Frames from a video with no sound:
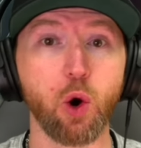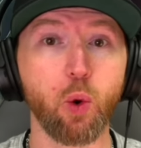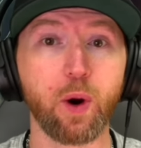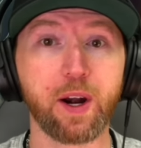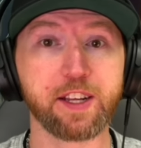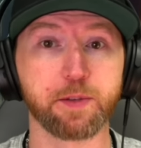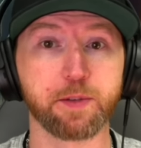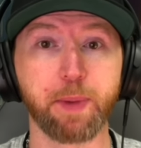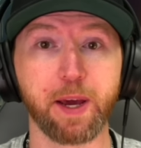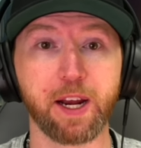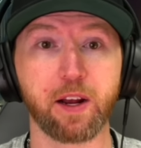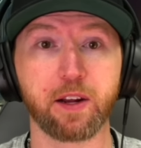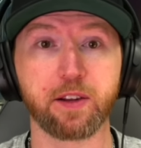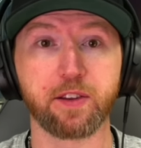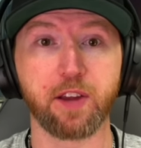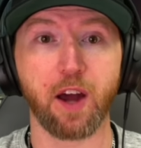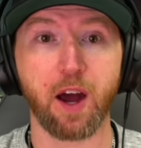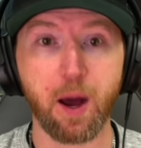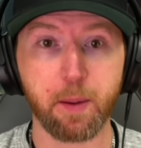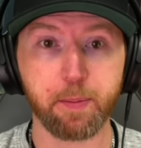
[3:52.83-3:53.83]
one has been on
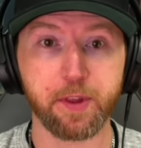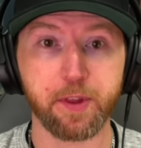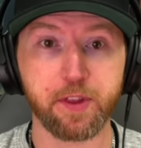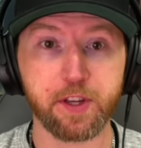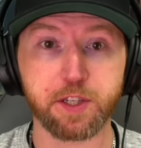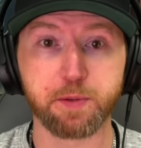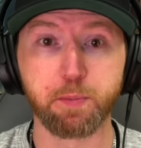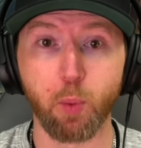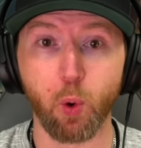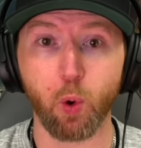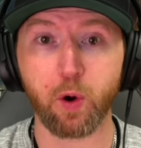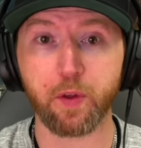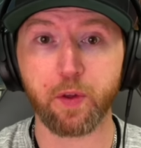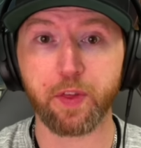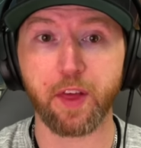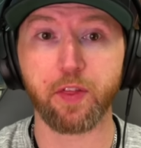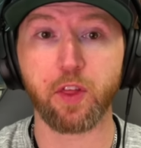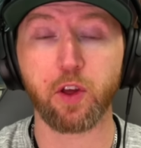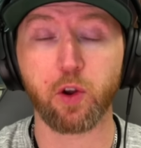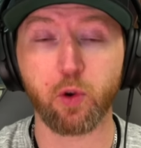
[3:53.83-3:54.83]
top of this more
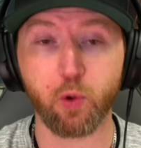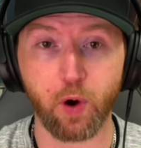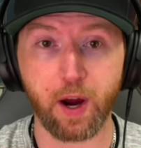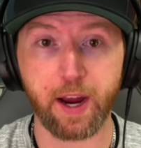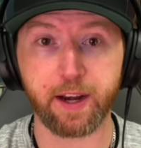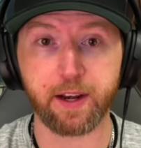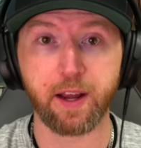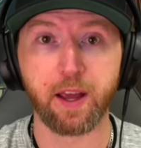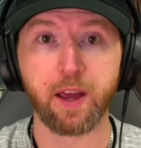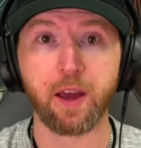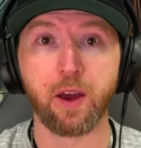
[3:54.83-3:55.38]
than the great